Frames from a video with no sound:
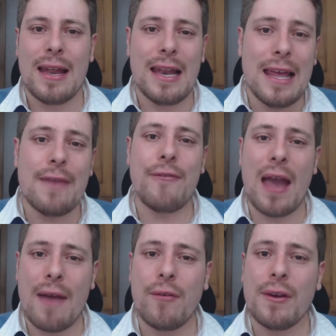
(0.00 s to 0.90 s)
live
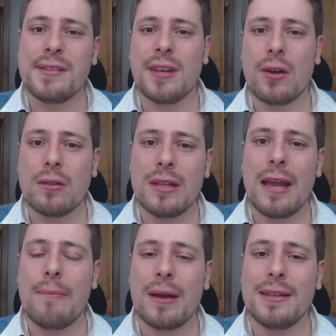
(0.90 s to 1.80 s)
every single
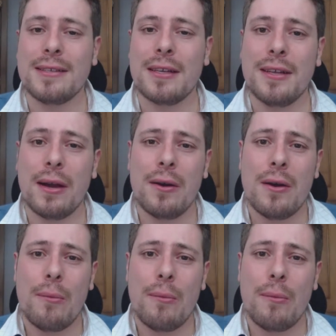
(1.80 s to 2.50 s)
day by this idea,